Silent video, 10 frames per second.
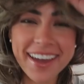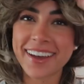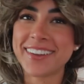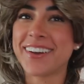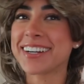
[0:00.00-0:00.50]

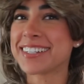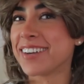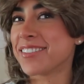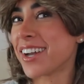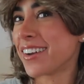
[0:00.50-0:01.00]
a long
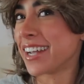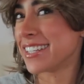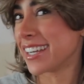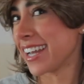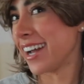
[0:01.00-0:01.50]
time ago and I
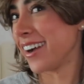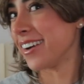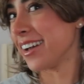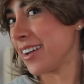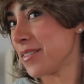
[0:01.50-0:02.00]
dug it out
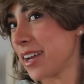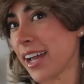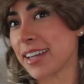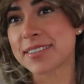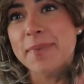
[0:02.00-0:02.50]
and I'm gonna
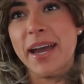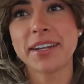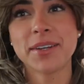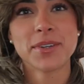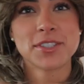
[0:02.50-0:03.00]
ask
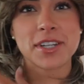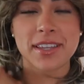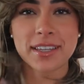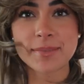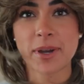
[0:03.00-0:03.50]
Madi what she
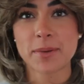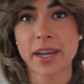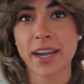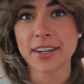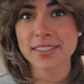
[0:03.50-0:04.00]
thinks about my
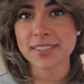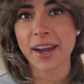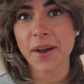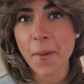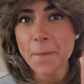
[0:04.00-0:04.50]

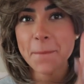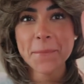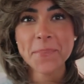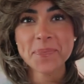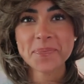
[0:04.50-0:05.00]
hairstyle.
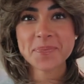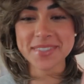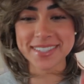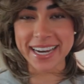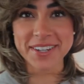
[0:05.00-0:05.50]

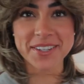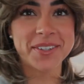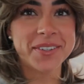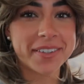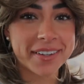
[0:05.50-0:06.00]
Stay
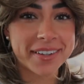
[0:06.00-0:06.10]
tuned.